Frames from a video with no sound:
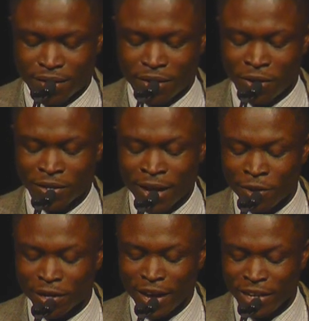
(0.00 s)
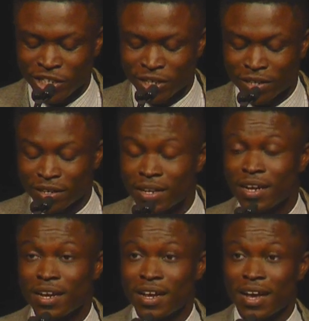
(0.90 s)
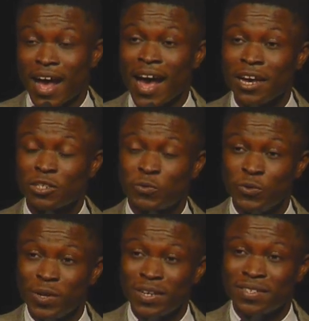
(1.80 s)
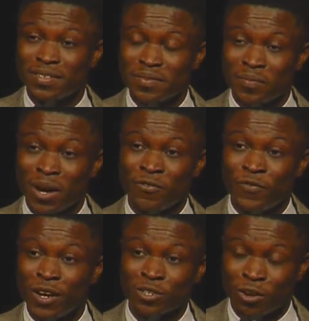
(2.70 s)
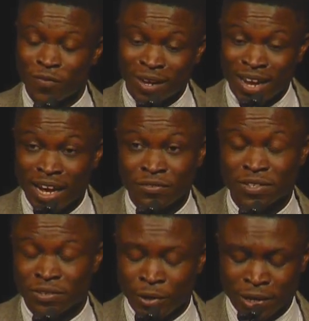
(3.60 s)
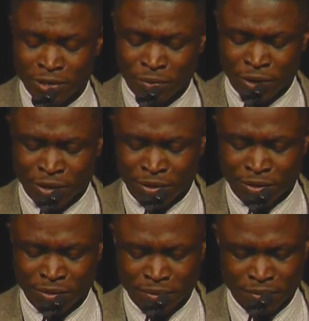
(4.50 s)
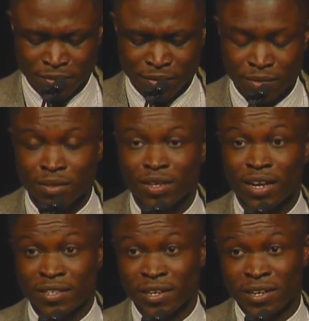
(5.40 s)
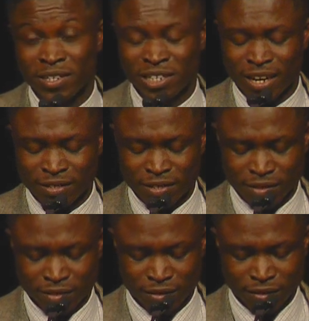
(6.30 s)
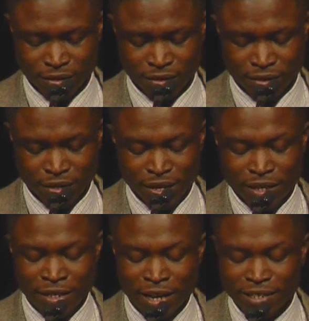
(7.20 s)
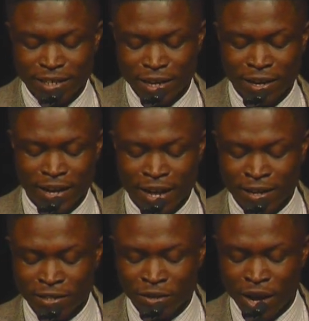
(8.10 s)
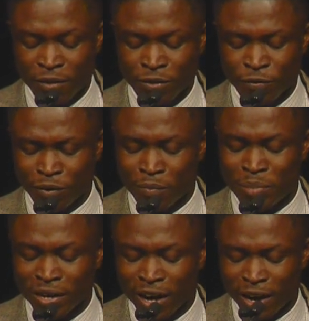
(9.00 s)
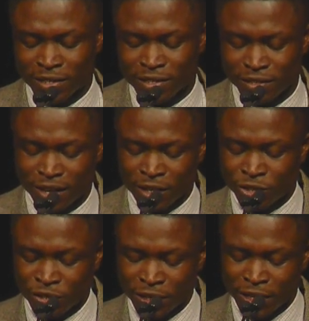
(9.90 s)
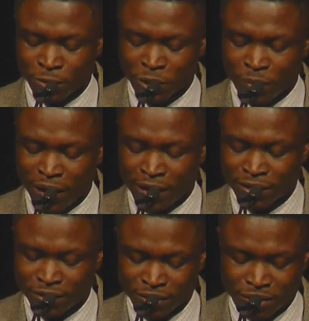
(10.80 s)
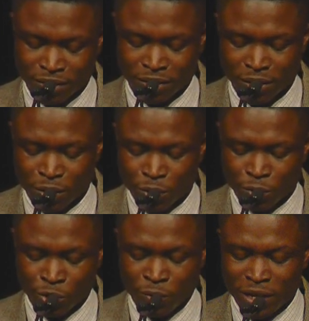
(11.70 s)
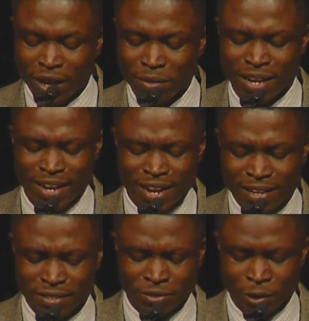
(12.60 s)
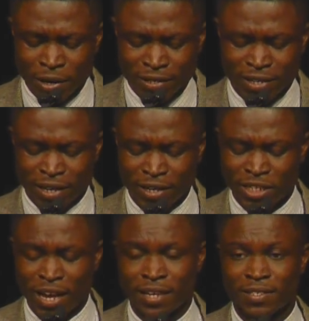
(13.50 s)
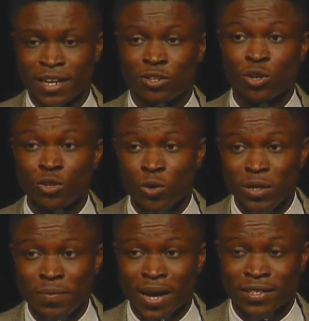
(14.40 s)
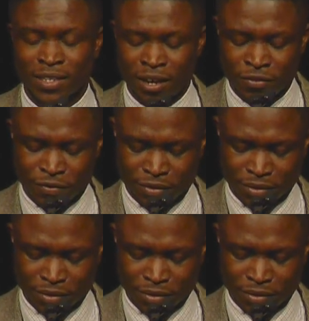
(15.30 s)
On that occasion, I experienced my first of life's greatest miracle, a second chance. Years later, a little envelope from Big Hearts associated with pen would become the next greatest second chance that not only myself,